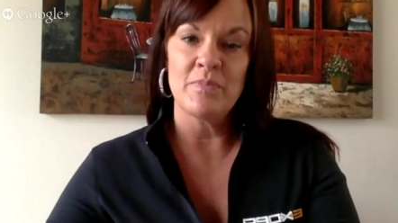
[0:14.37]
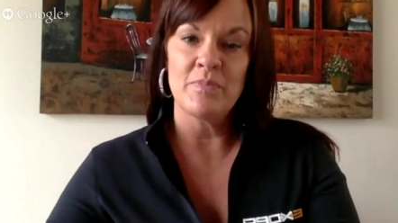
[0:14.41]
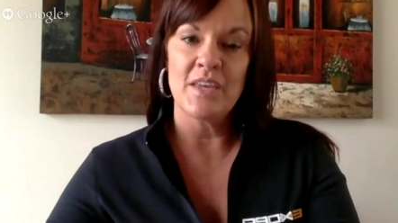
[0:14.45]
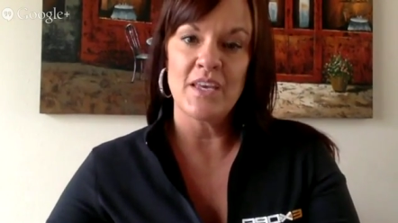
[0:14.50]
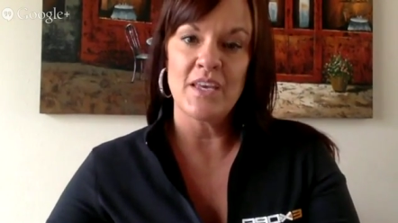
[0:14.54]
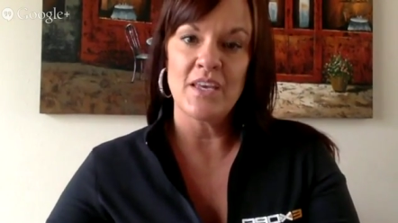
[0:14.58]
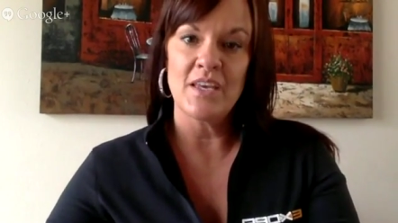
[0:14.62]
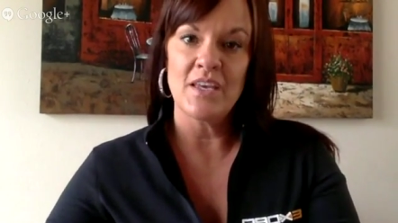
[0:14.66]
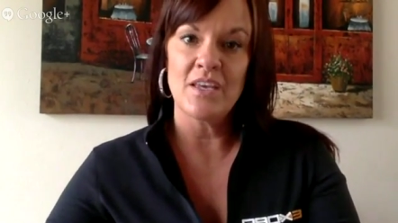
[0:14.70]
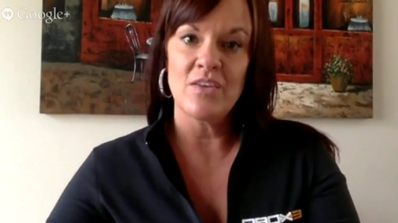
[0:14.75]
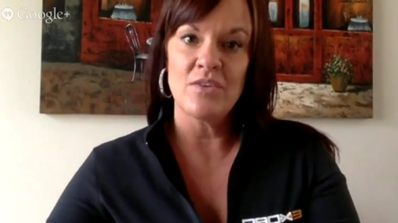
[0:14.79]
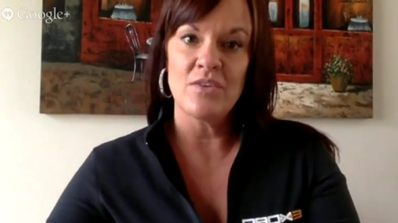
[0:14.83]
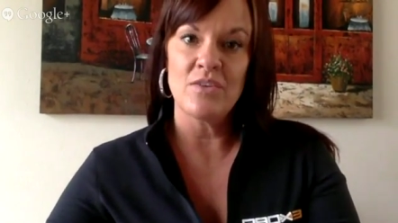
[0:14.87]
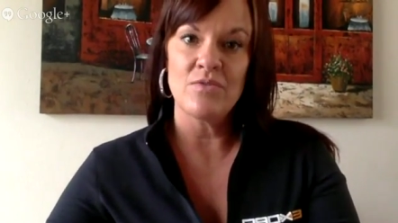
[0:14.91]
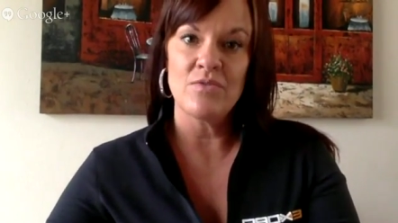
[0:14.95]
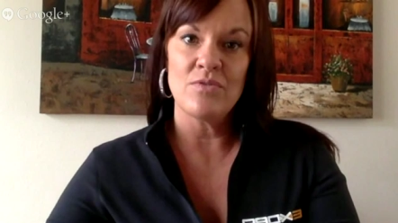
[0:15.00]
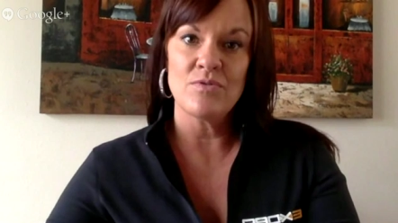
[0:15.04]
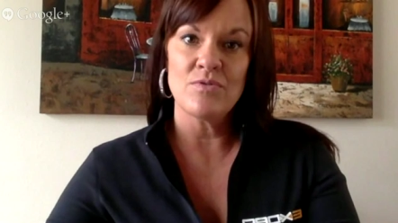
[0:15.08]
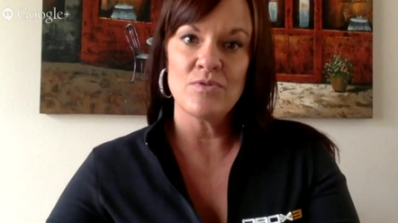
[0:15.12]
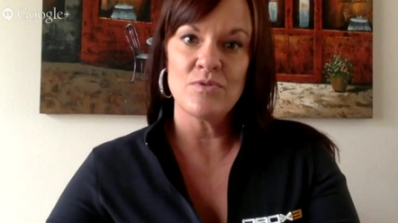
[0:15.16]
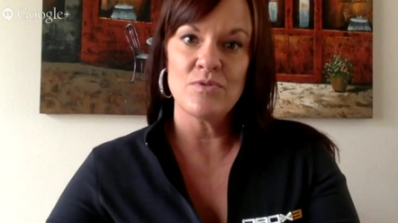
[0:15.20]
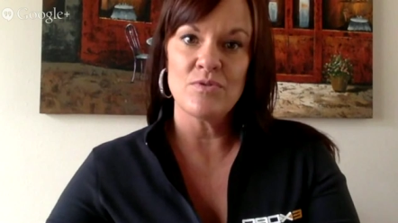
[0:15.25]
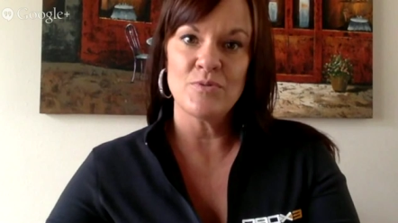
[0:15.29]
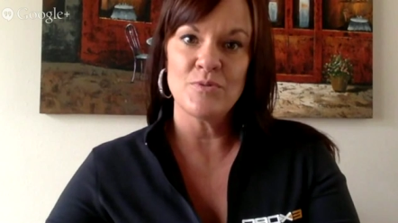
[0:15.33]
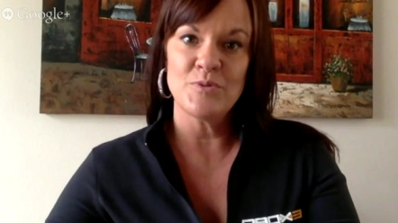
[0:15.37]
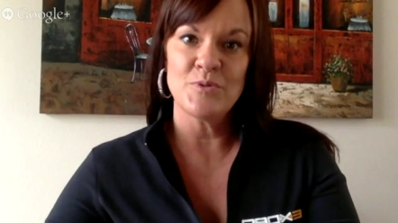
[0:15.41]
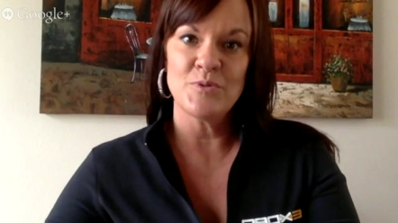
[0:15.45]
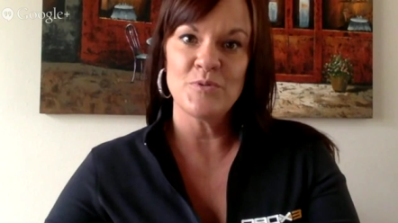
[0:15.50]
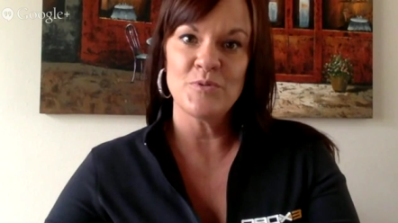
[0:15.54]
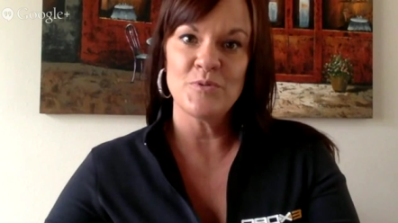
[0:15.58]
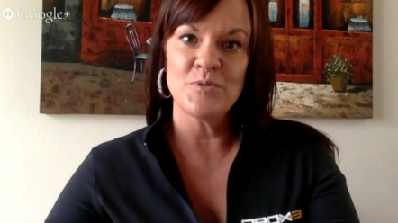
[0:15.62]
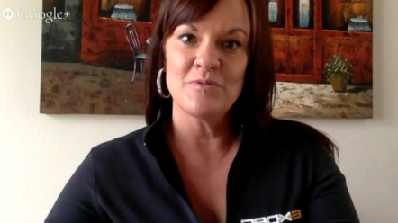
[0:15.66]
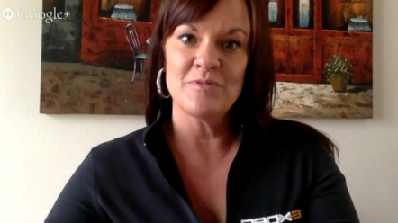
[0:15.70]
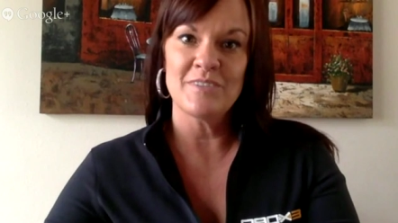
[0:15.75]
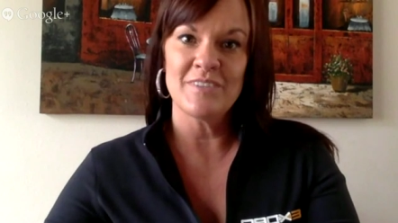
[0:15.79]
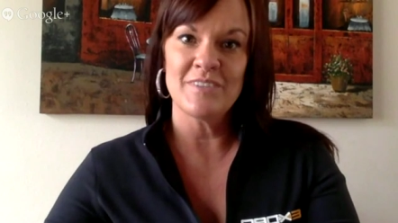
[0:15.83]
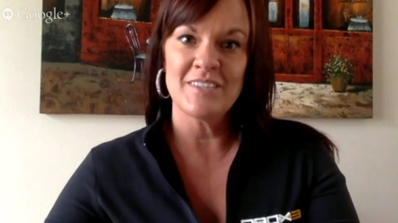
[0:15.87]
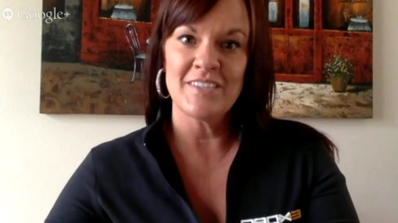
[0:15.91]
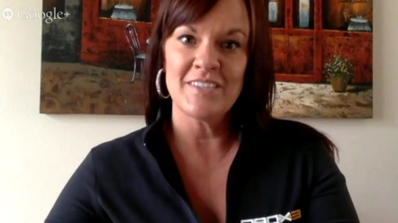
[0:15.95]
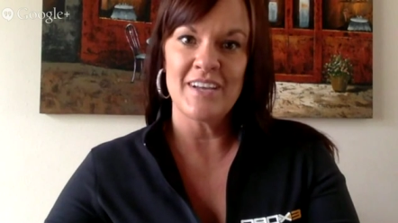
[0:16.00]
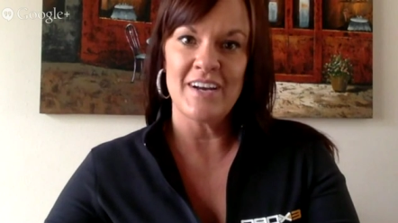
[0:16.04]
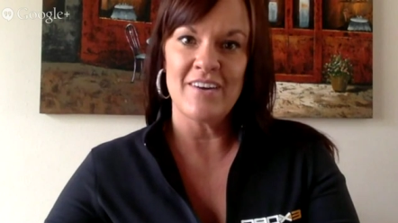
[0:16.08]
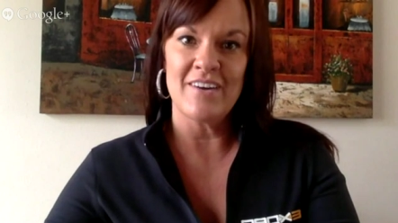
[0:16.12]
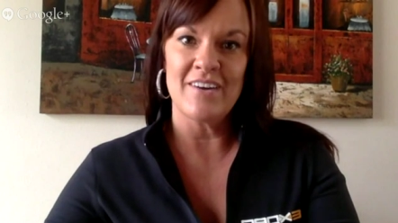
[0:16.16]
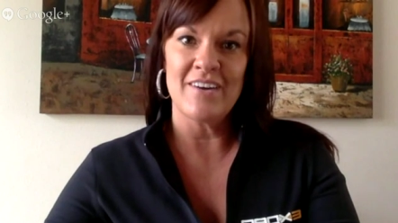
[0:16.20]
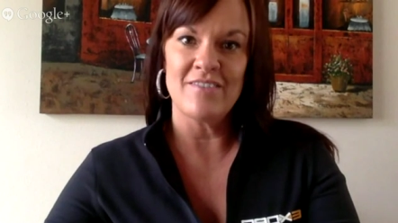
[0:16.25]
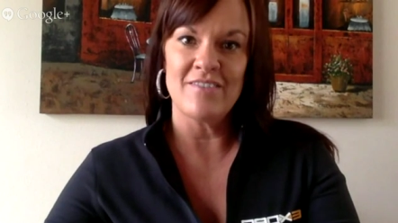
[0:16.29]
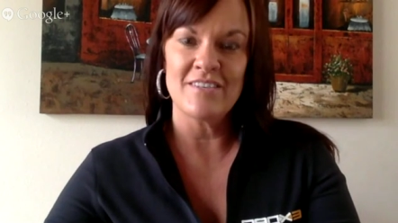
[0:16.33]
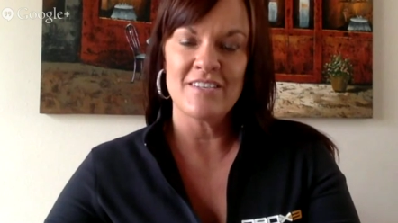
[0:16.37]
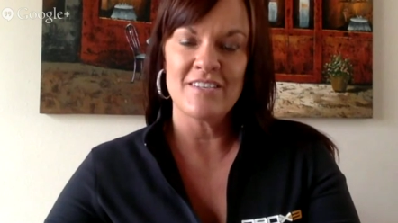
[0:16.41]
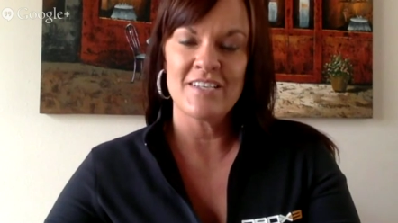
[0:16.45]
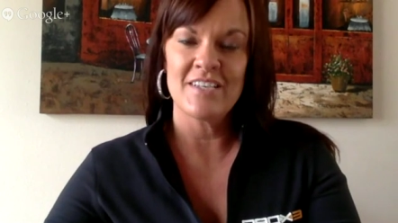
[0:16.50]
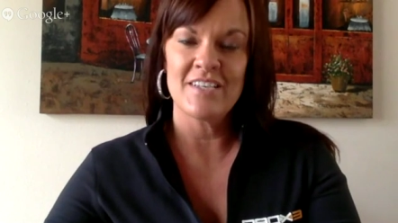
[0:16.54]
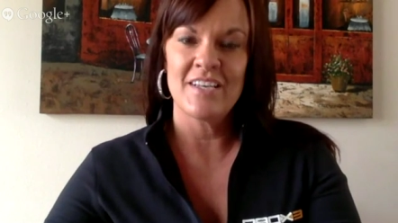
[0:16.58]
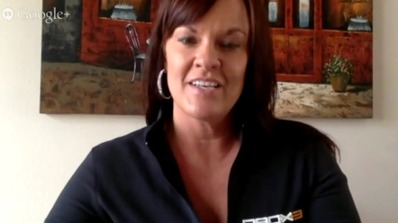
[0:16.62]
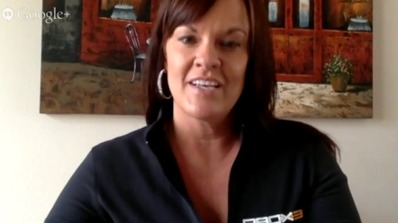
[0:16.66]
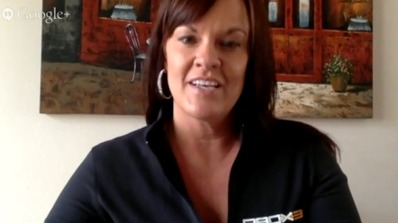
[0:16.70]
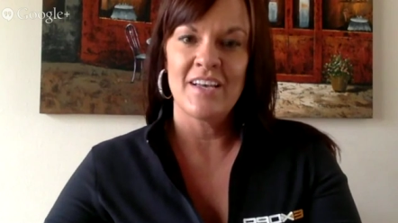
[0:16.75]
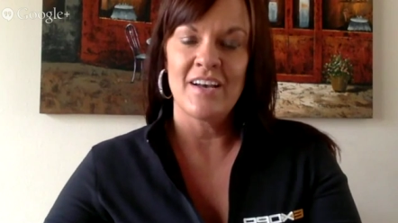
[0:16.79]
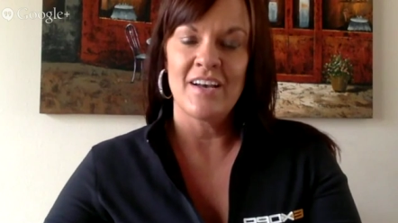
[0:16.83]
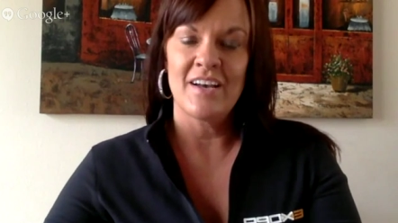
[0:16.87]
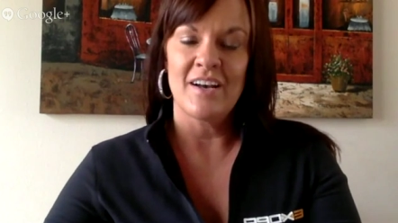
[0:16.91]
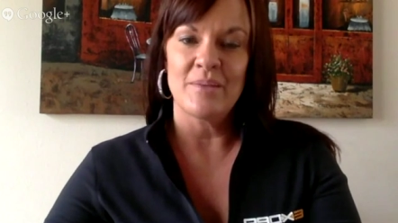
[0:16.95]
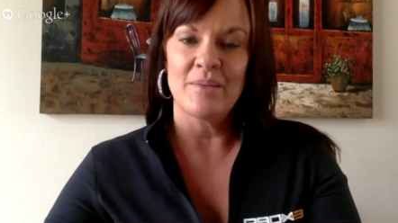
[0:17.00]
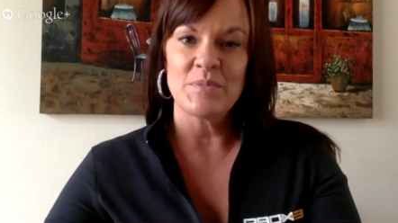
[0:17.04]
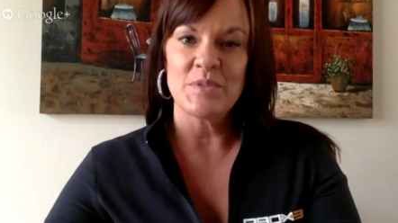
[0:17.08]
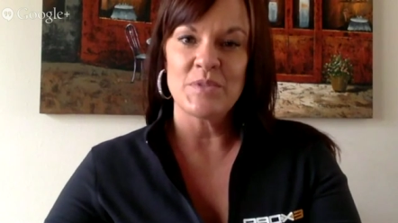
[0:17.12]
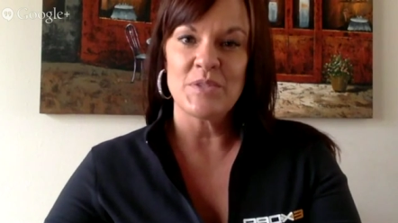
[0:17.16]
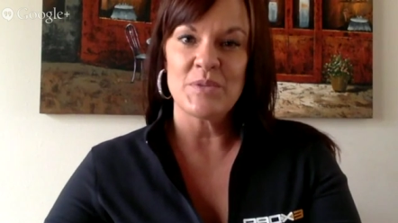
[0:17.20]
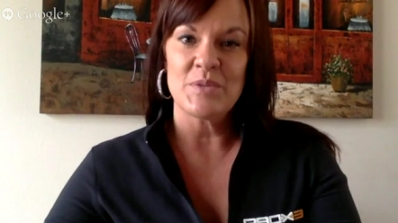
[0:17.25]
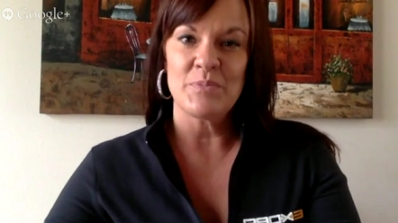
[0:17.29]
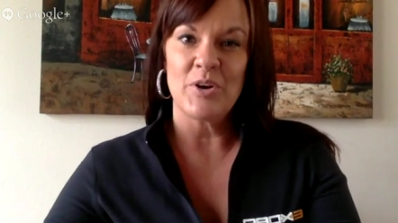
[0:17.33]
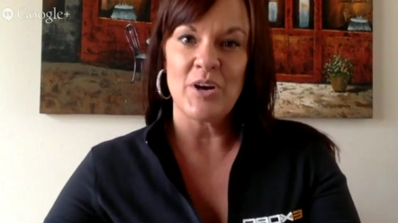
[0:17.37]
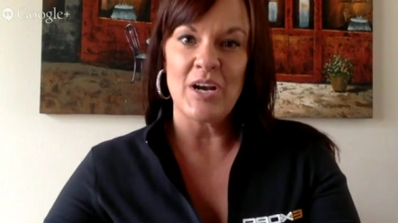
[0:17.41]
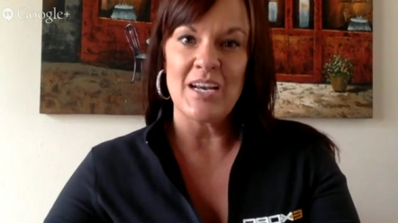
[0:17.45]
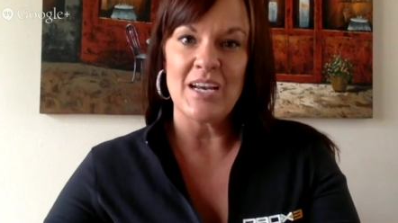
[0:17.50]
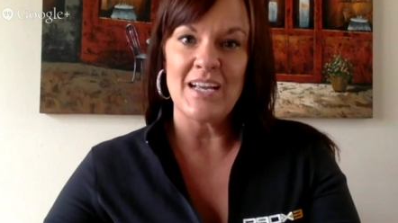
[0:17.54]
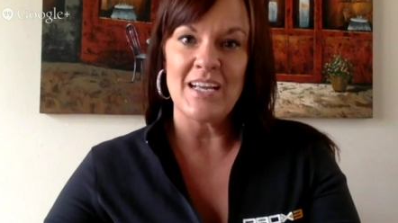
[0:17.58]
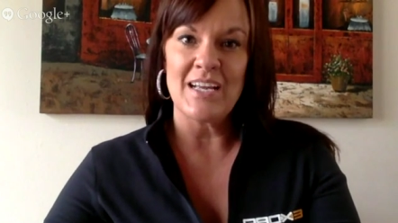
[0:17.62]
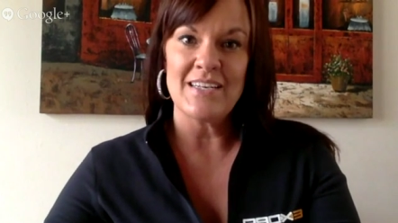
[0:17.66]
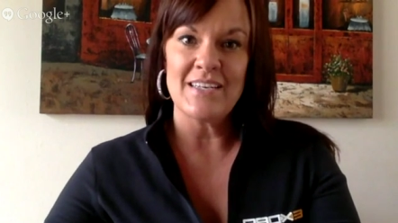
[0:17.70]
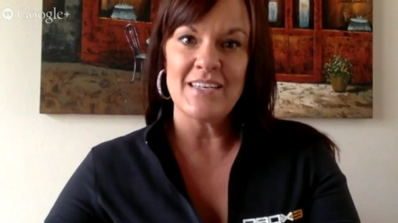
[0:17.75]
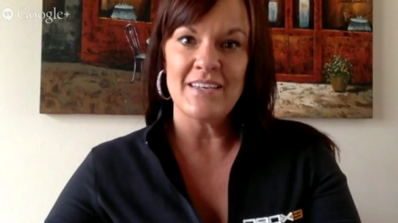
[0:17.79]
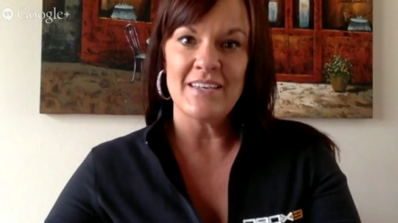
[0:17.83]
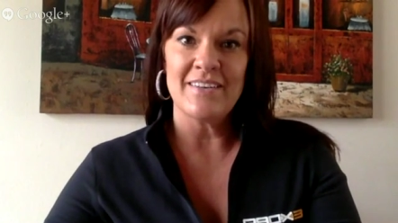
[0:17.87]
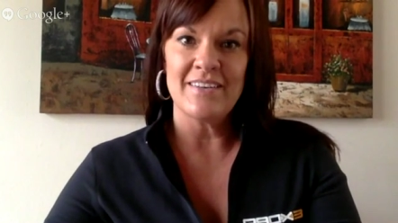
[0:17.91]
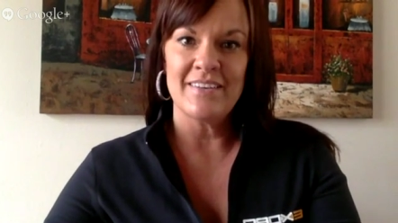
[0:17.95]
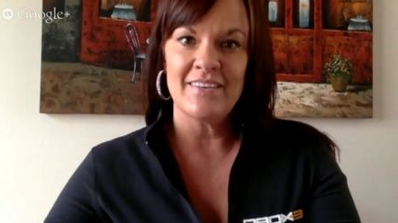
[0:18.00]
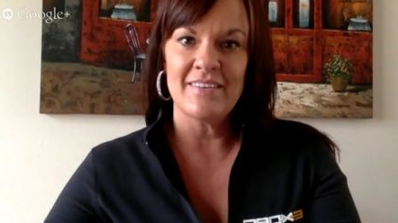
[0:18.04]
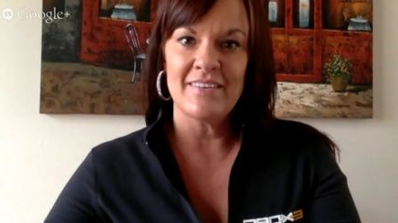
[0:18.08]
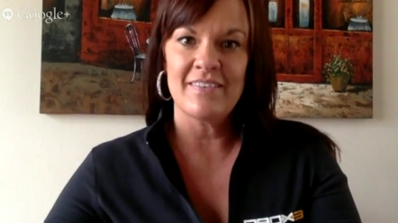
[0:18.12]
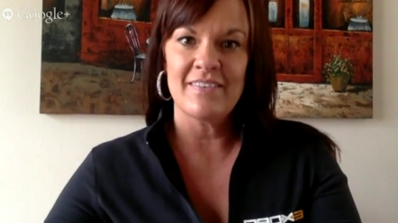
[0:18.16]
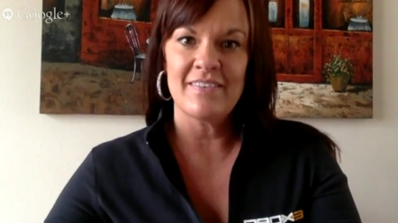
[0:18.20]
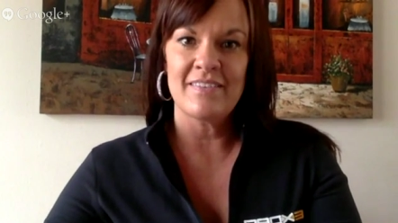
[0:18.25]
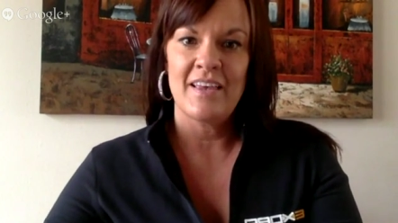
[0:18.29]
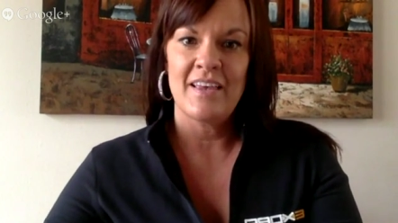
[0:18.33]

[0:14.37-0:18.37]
Thank you to those who filled it out. Some great ideas.